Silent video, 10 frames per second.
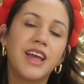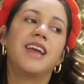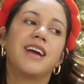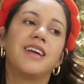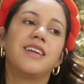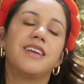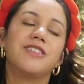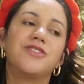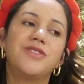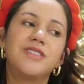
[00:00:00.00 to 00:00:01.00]
And
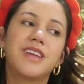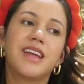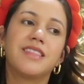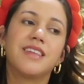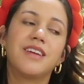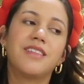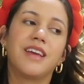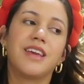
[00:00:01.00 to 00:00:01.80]
as soon as I get there, like,